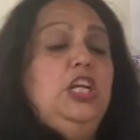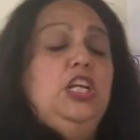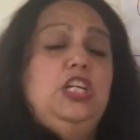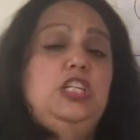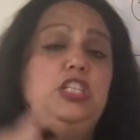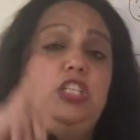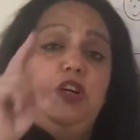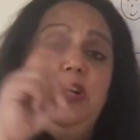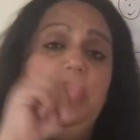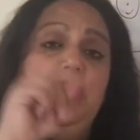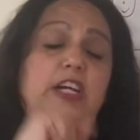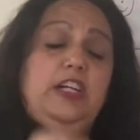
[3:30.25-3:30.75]

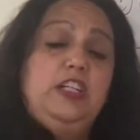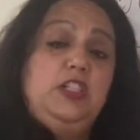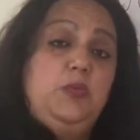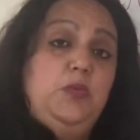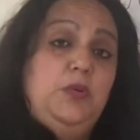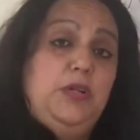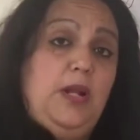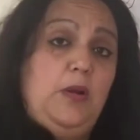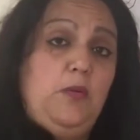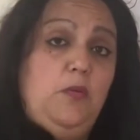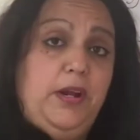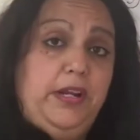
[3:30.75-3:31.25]
So here's
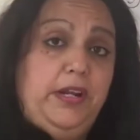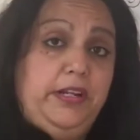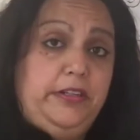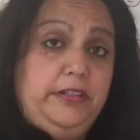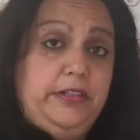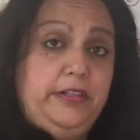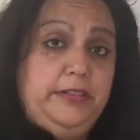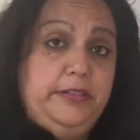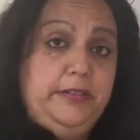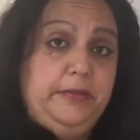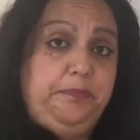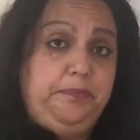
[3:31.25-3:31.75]
what I want you
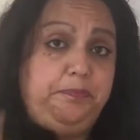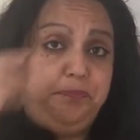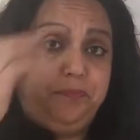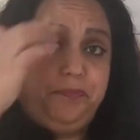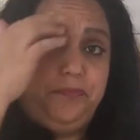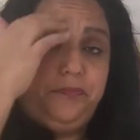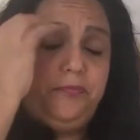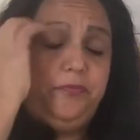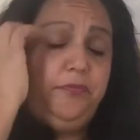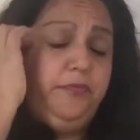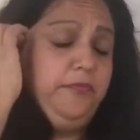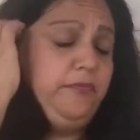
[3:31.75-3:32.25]
to do.
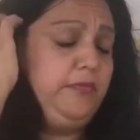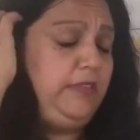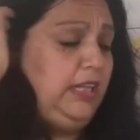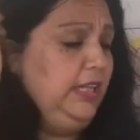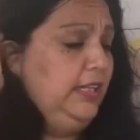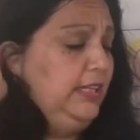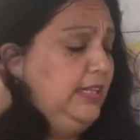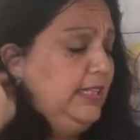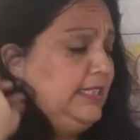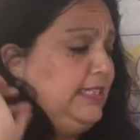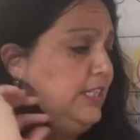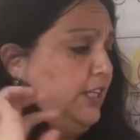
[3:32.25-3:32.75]

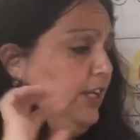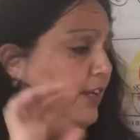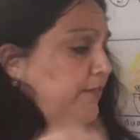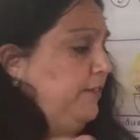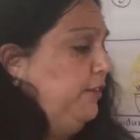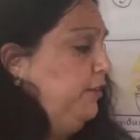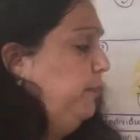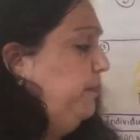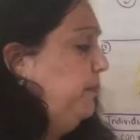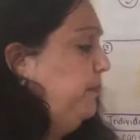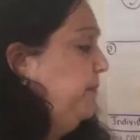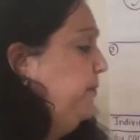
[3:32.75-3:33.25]
Let's say you have a
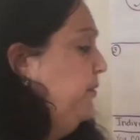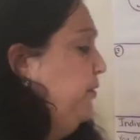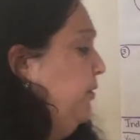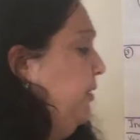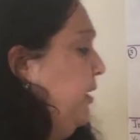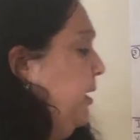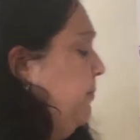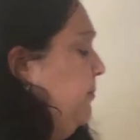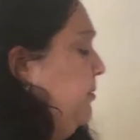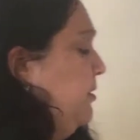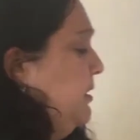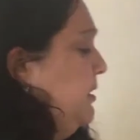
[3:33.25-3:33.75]
group of
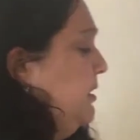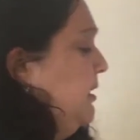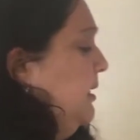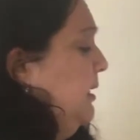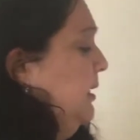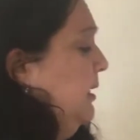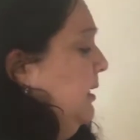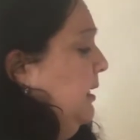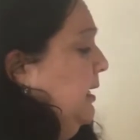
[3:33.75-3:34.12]
newcomers